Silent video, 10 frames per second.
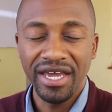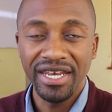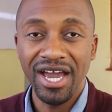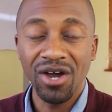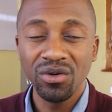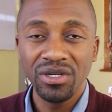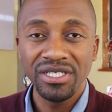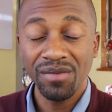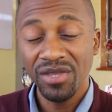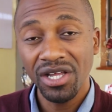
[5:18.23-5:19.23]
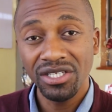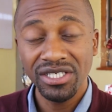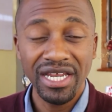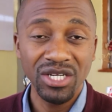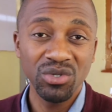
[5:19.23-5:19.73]
Now, something else
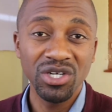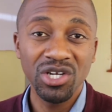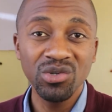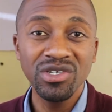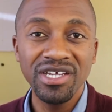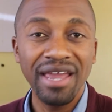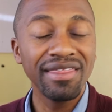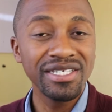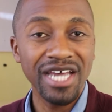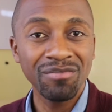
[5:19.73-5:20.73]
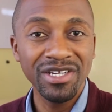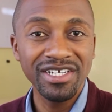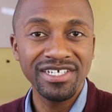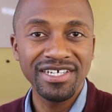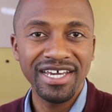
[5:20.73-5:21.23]
I'd like to include in this
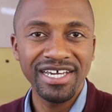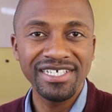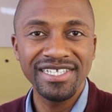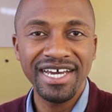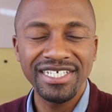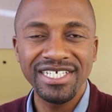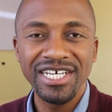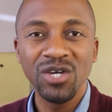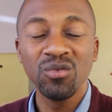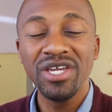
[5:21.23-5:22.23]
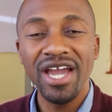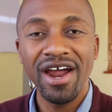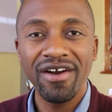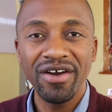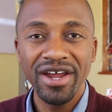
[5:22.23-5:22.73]
update is that we
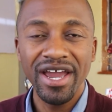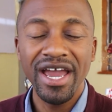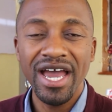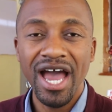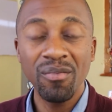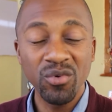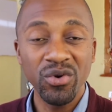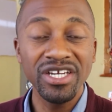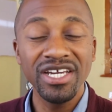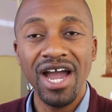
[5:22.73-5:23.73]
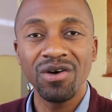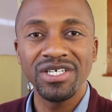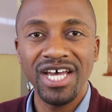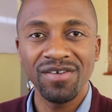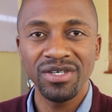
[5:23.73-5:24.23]
are upgrading our
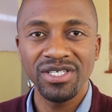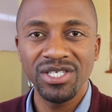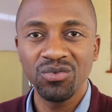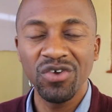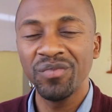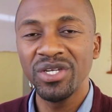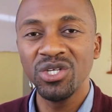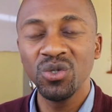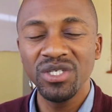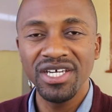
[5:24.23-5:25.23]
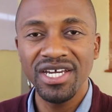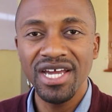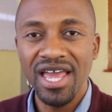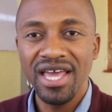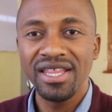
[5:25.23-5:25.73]
servers. We've been
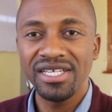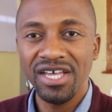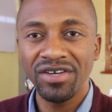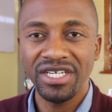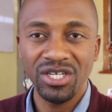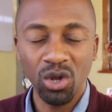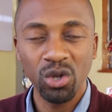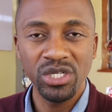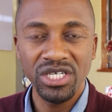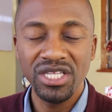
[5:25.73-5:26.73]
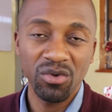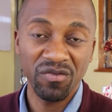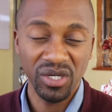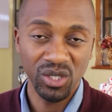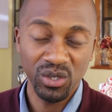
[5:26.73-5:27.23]
using the server technology that we've
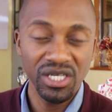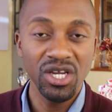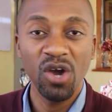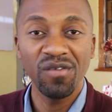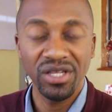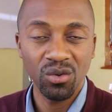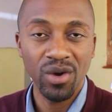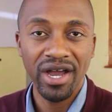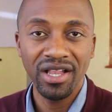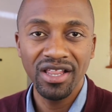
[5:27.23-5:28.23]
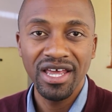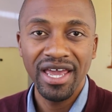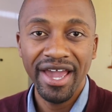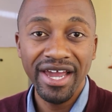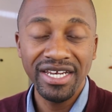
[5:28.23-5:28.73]
been using over the while,
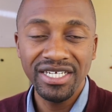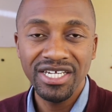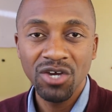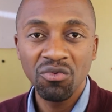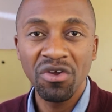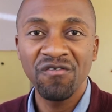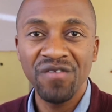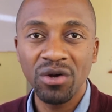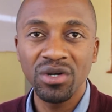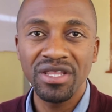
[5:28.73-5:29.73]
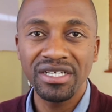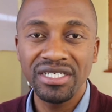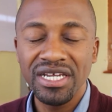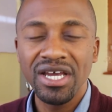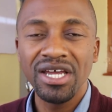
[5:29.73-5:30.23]
and we have found
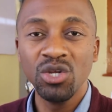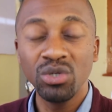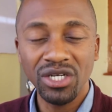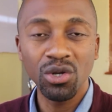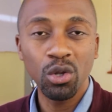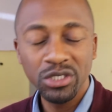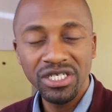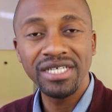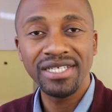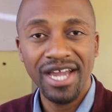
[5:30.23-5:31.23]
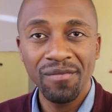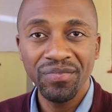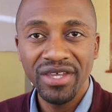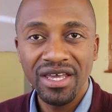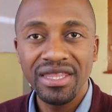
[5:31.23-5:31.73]
that new technology has
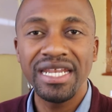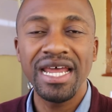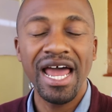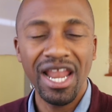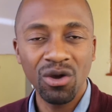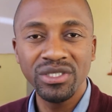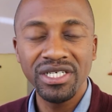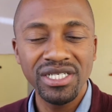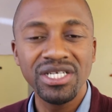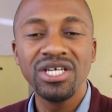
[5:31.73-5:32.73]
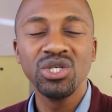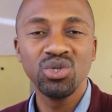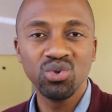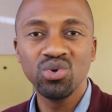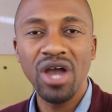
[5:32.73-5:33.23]
come that allows us
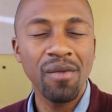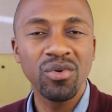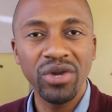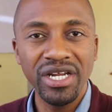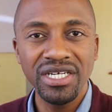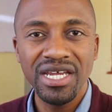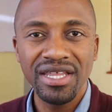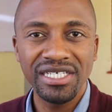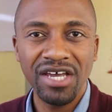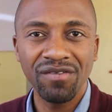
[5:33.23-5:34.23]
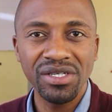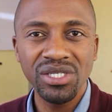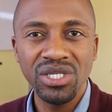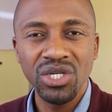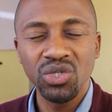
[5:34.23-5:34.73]
to upgrade the
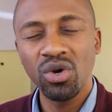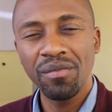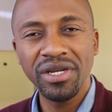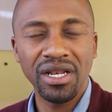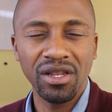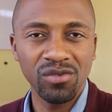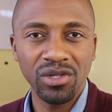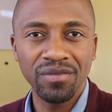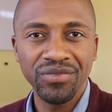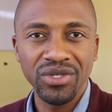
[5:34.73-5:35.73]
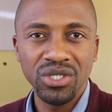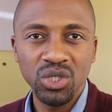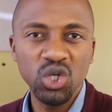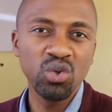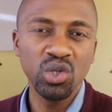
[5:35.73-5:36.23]
servers to a better level.
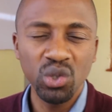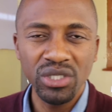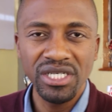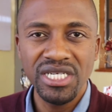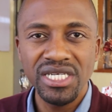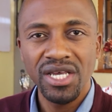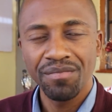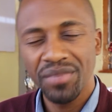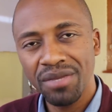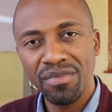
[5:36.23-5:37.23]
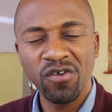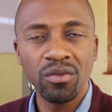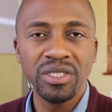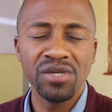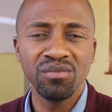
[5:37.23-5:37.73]
So you will notice better
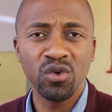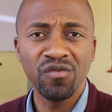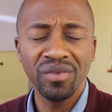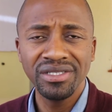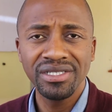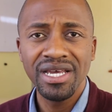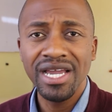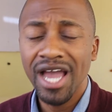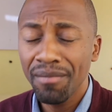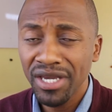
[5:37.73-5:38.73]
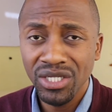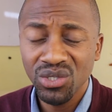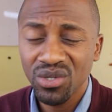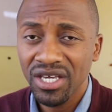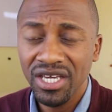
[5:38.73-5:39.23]
performance improvements coming
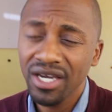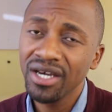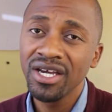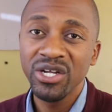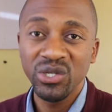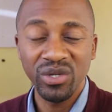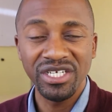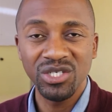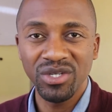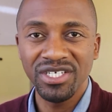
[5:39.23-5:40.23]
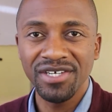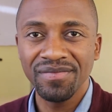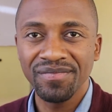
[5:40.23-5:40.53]
into the year 2020.